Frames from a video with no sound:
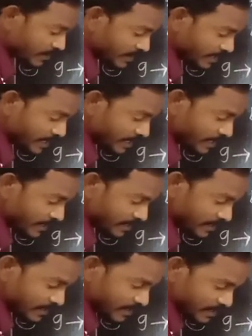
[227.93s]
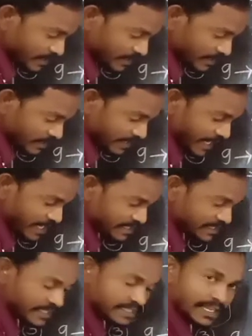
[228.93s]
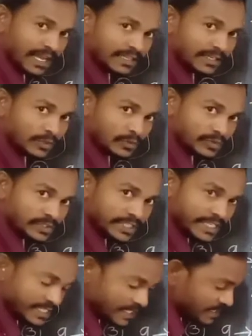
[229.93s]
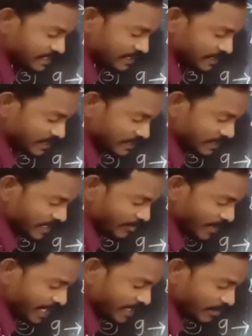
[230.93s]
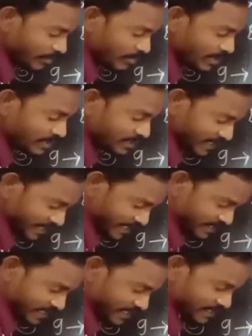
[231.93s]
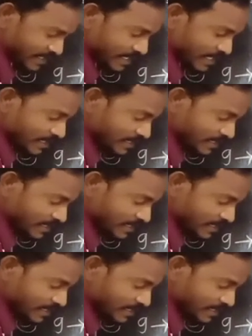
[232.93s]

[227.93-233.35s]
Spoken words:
Here 3 and 6 are the two digits that make number 36.